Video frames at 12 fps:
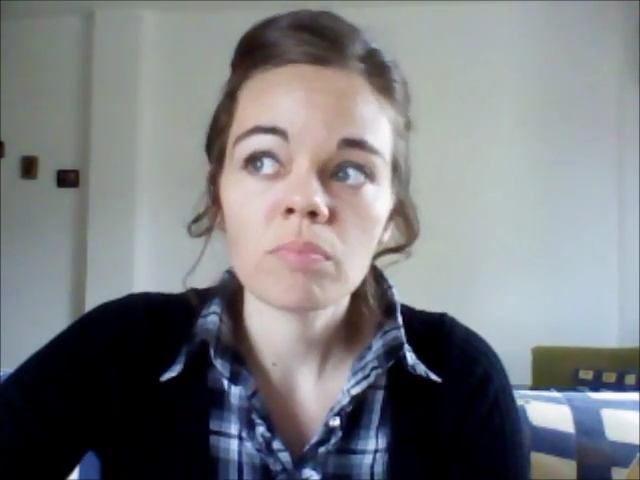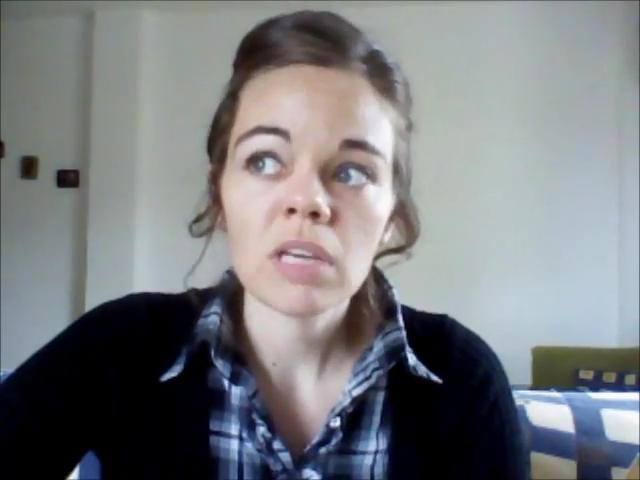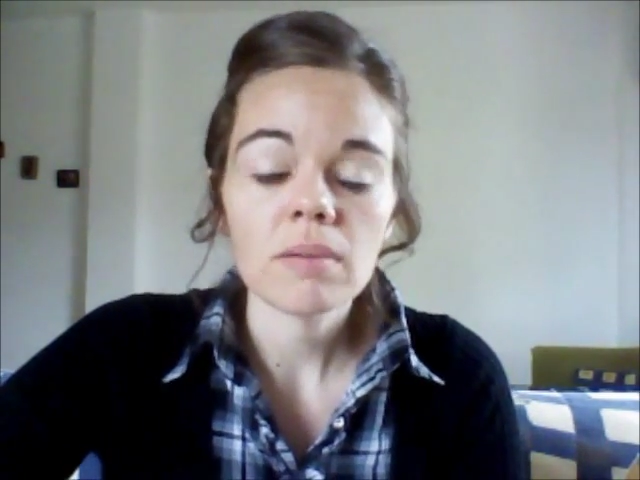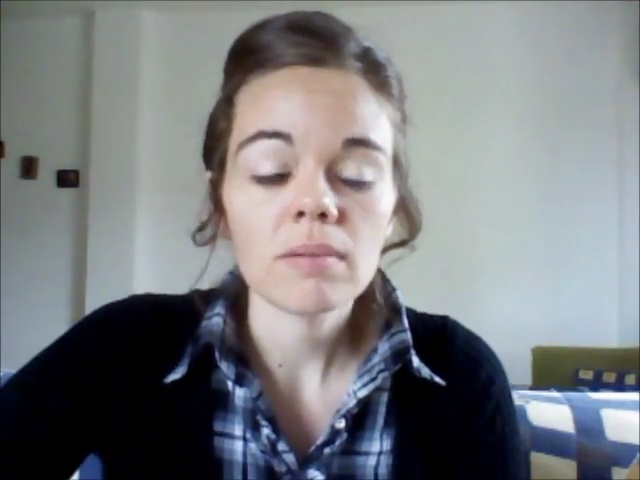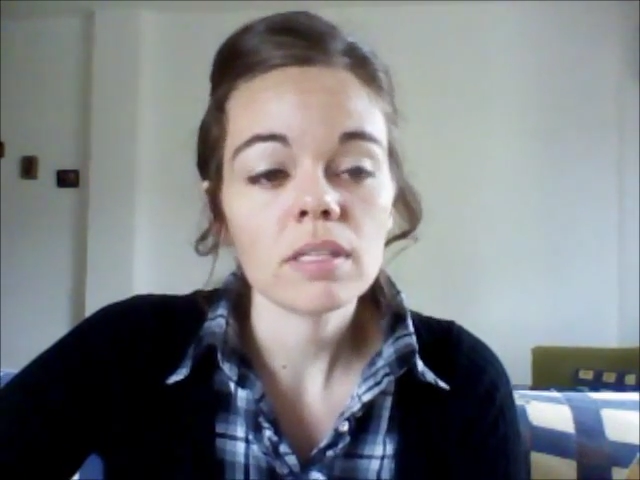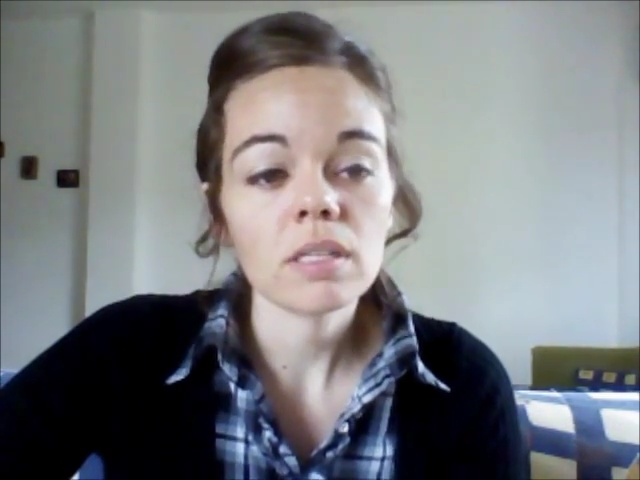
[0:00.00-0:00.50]

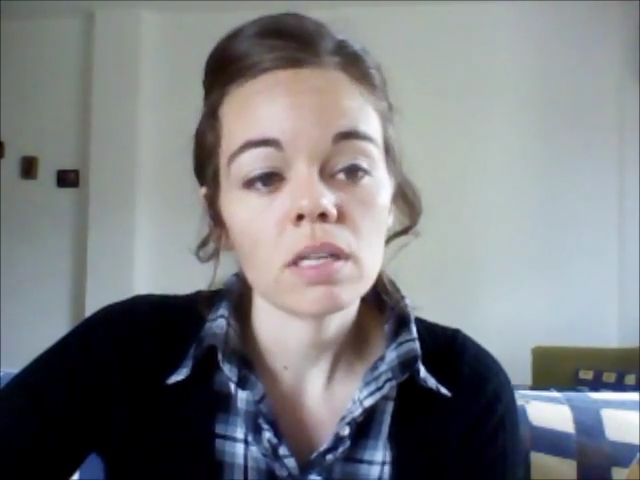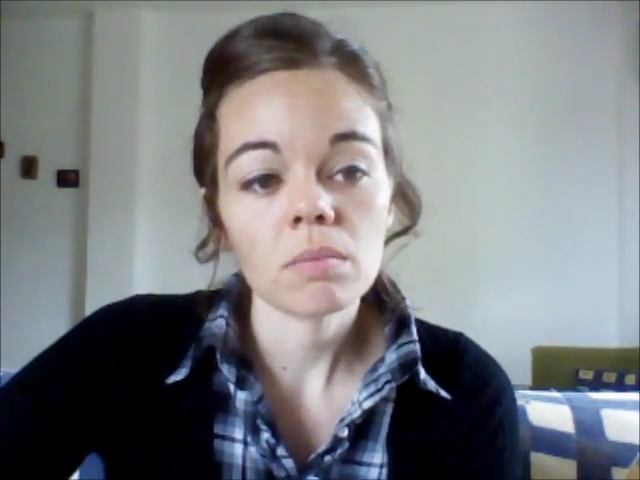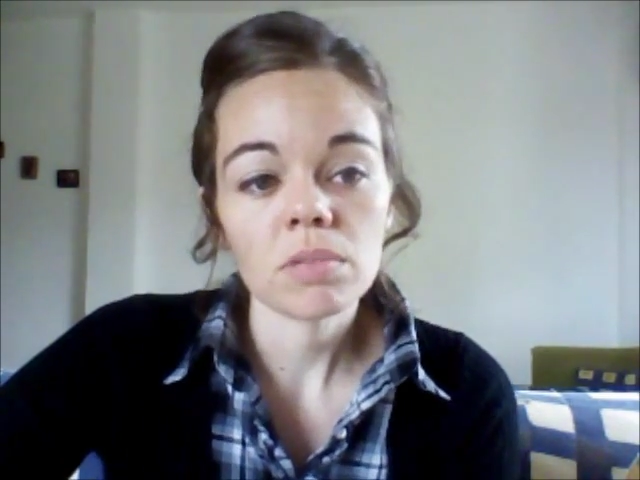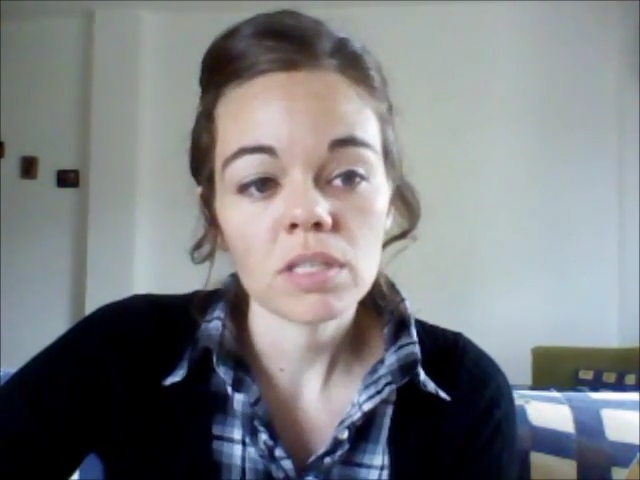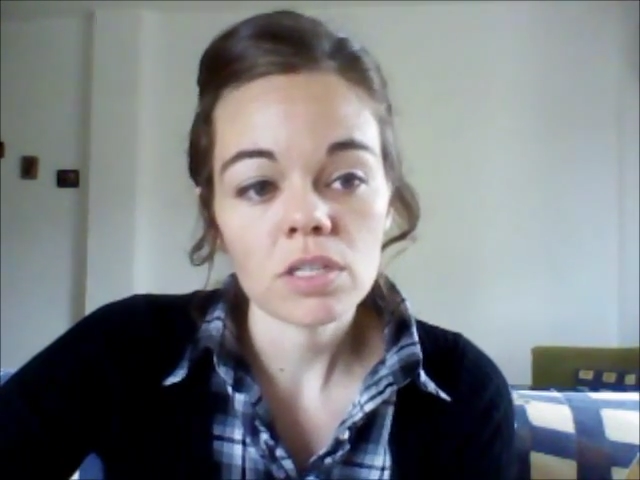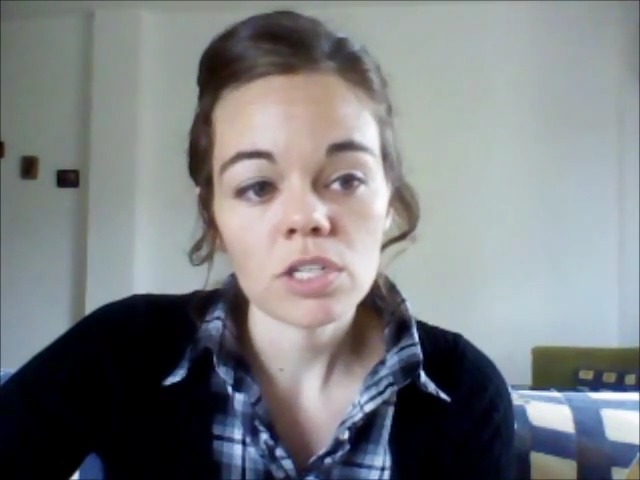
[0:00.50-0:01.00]

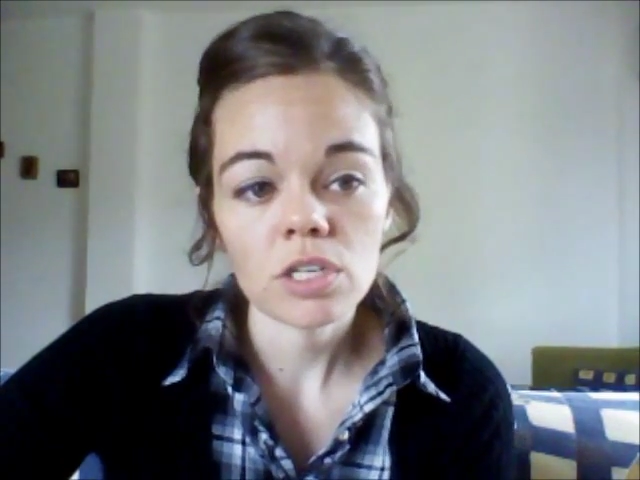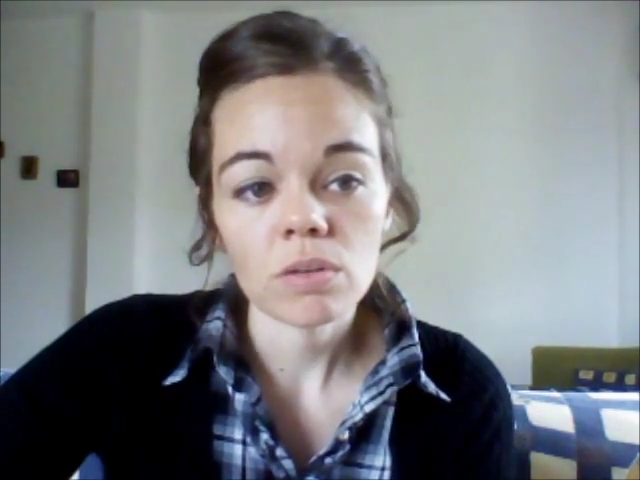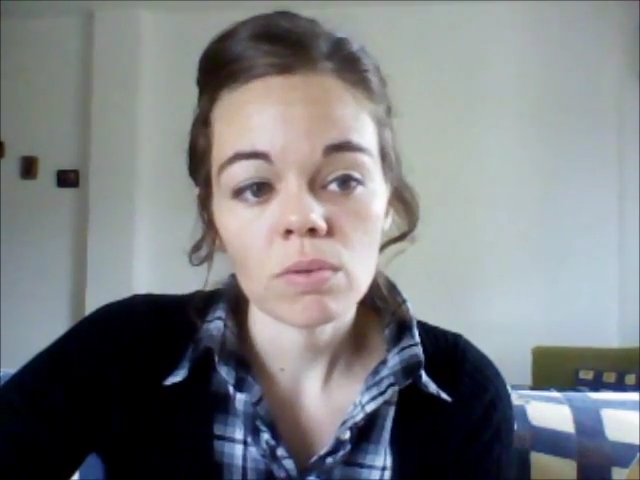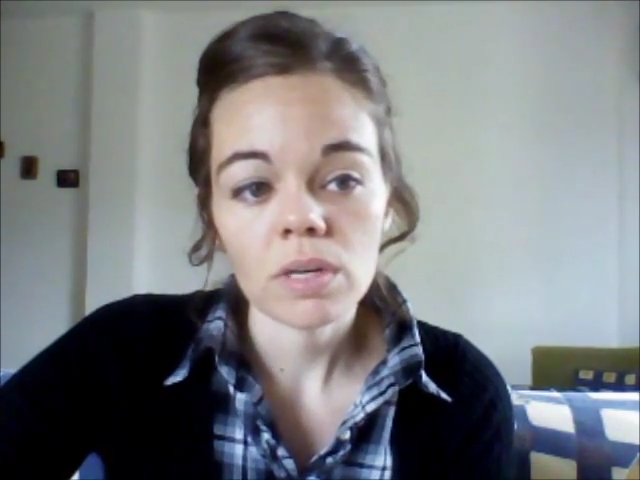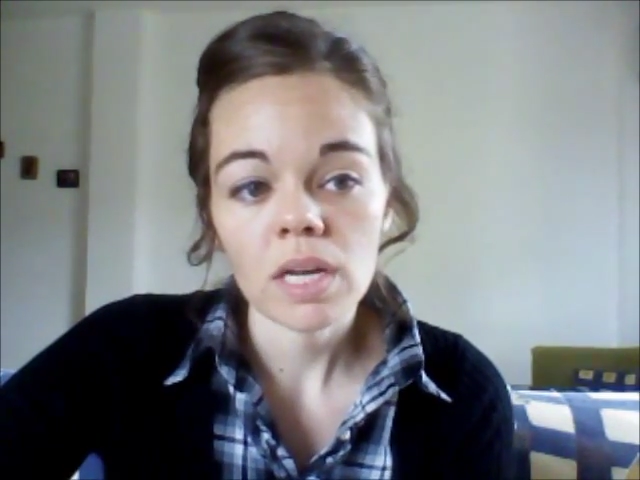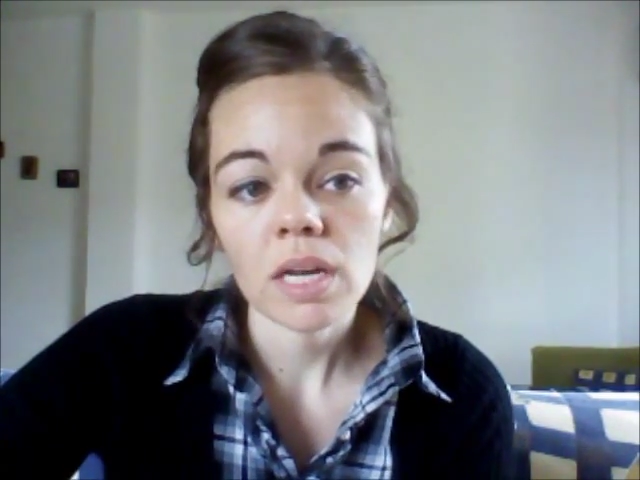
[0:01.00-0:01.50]
babysitting position
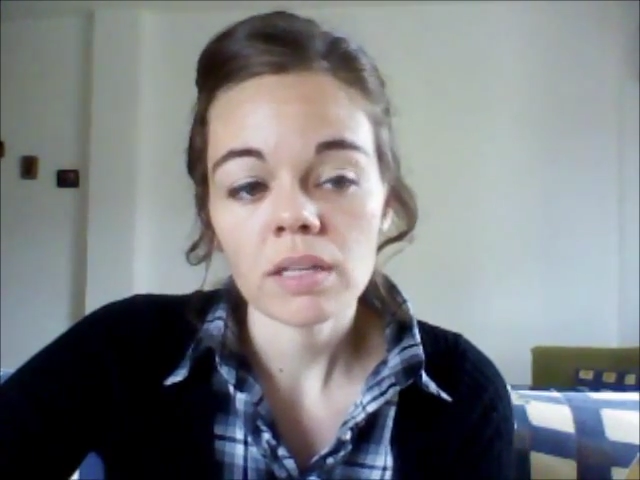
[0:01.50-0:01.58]
or